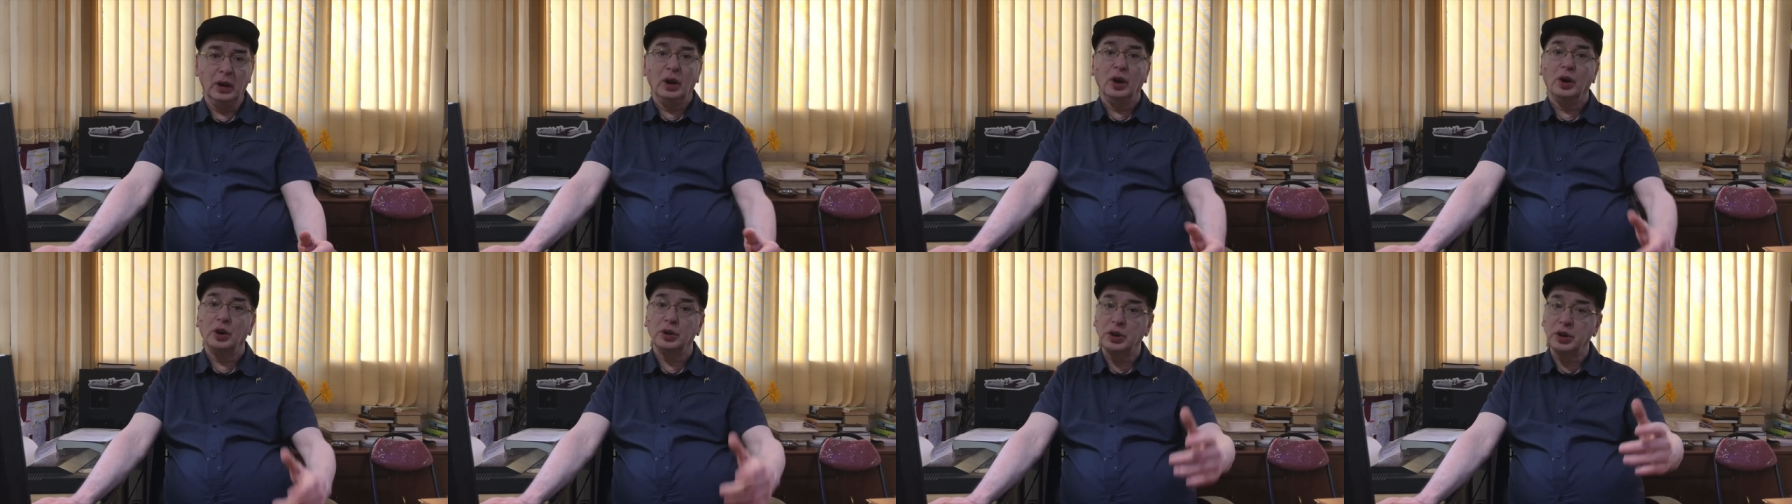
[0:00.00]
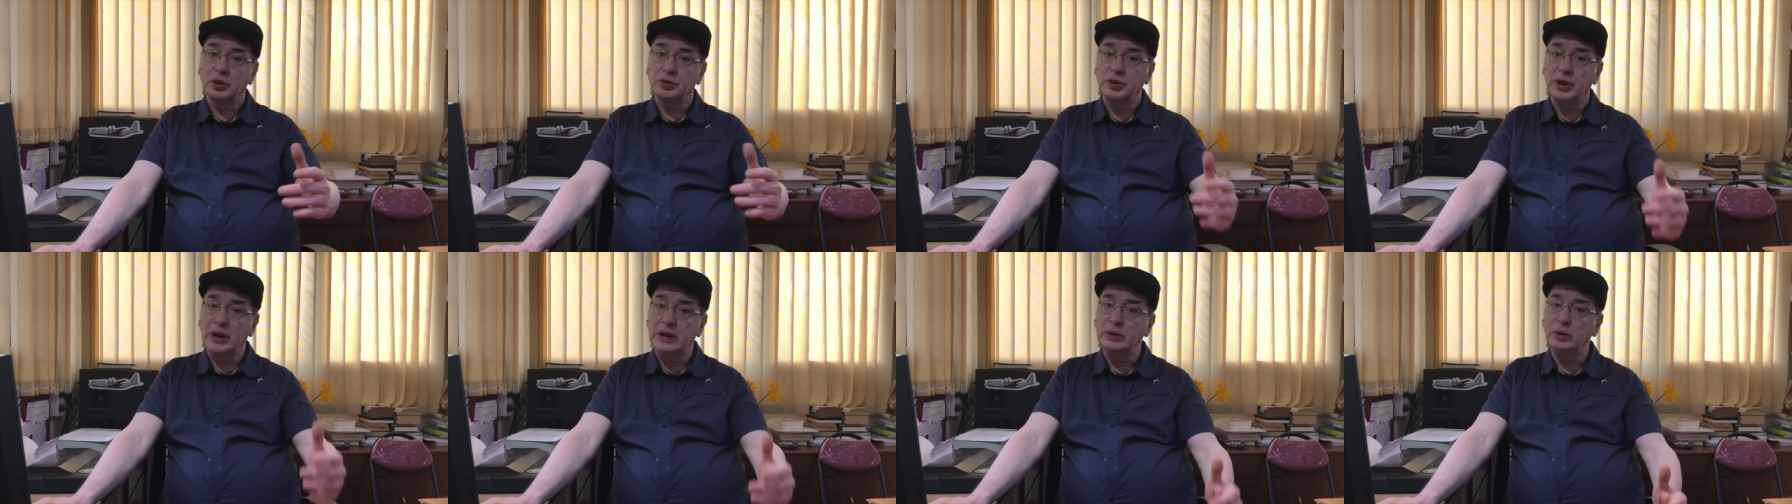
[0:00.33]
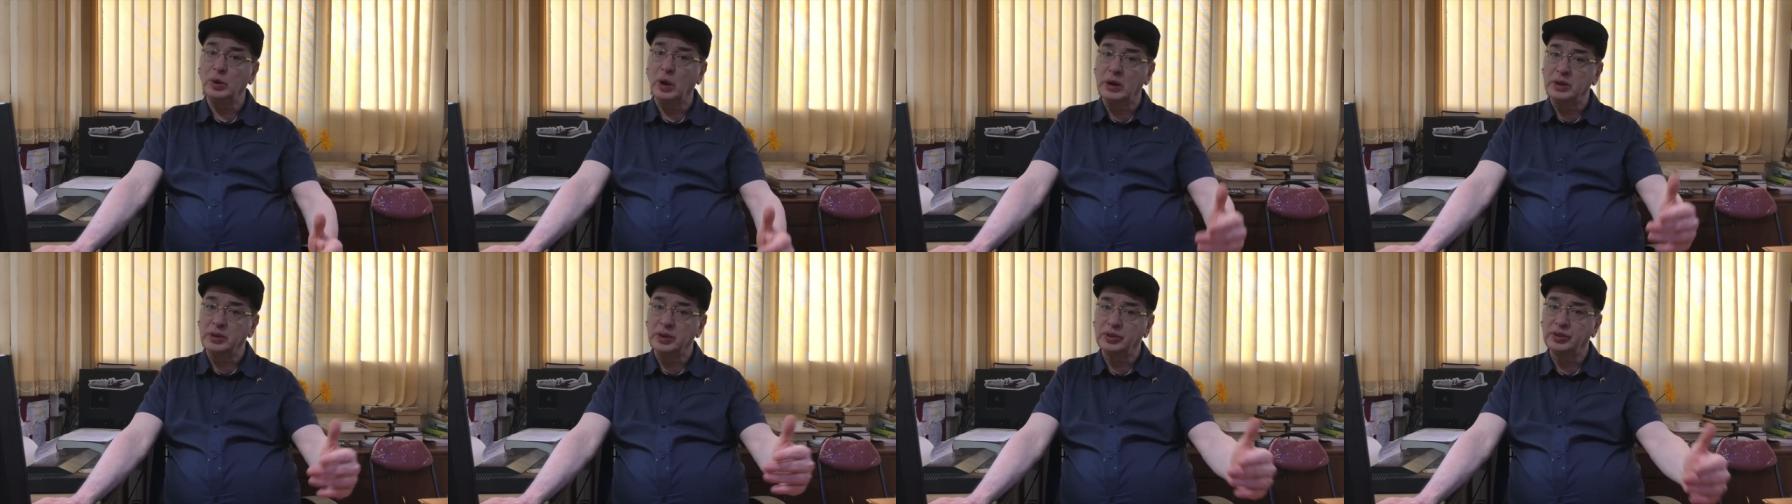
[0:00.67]
or you are trying
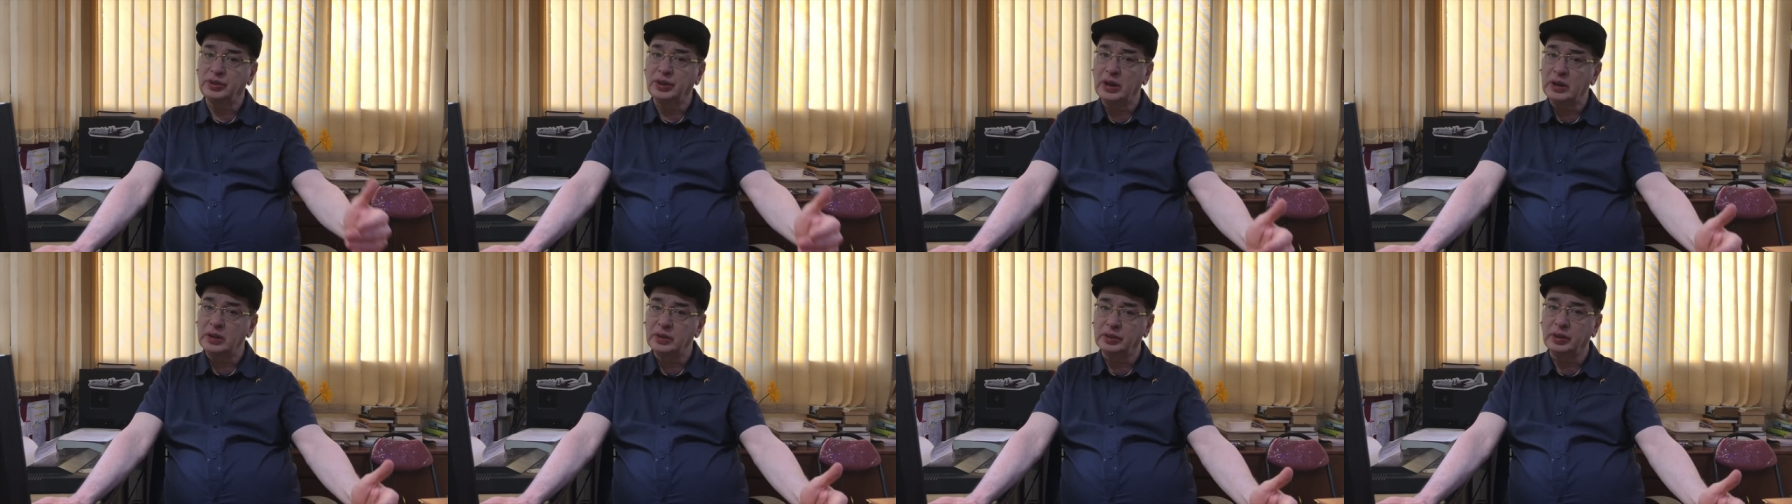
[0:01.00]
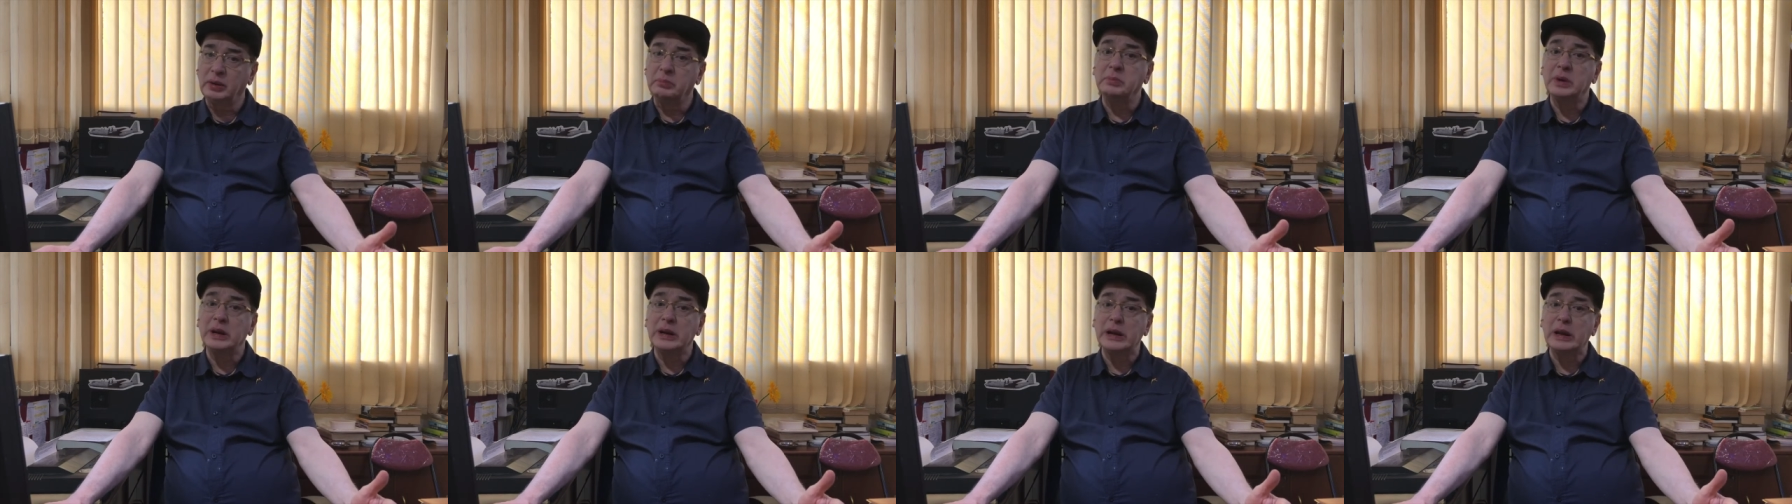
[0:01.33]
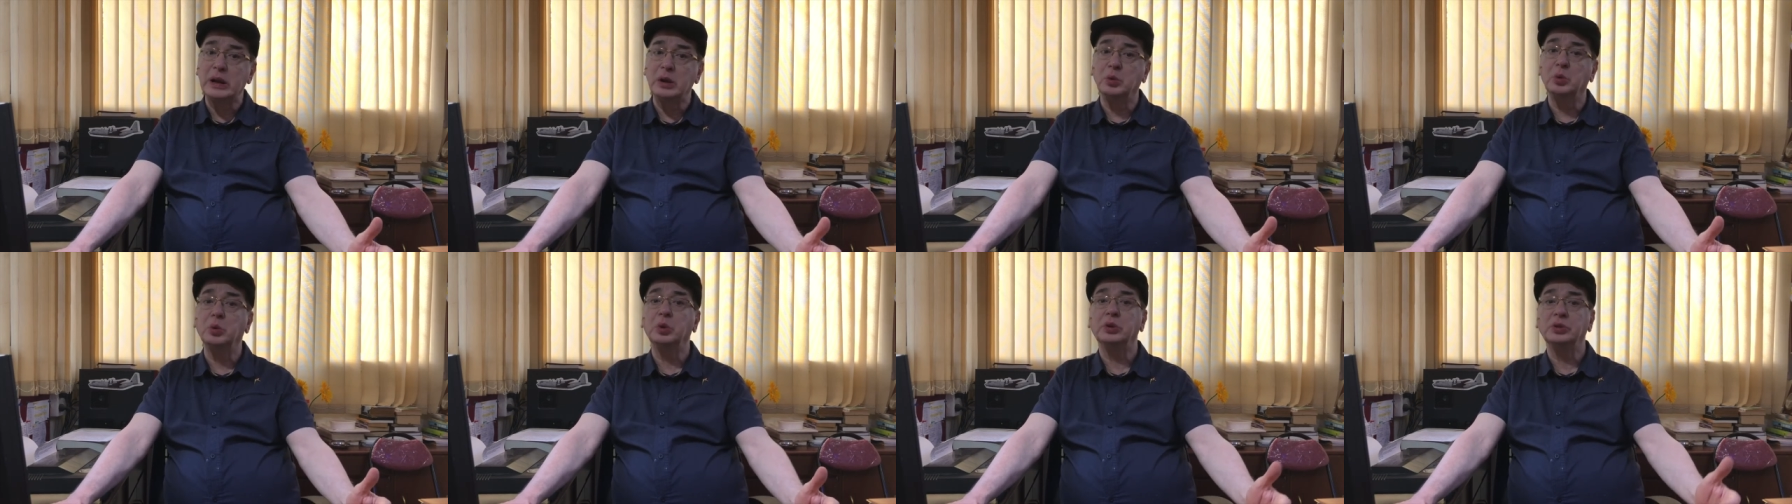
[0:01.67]
to understand somebody
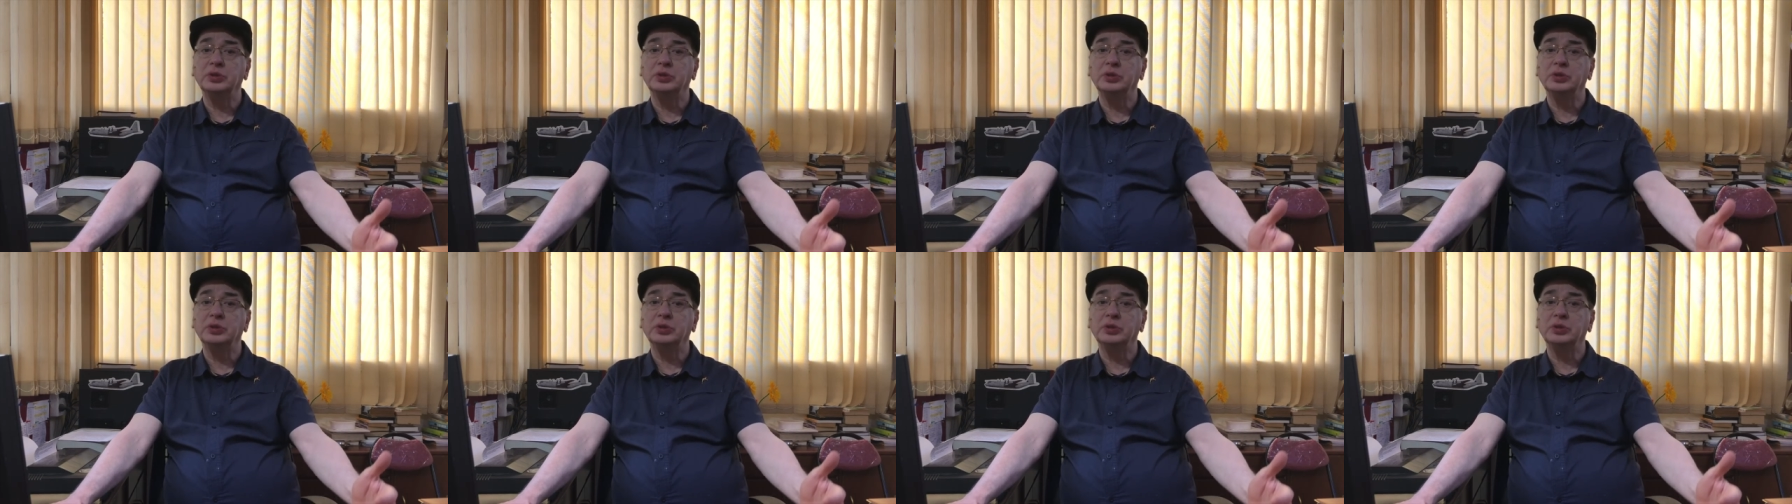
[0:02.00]
who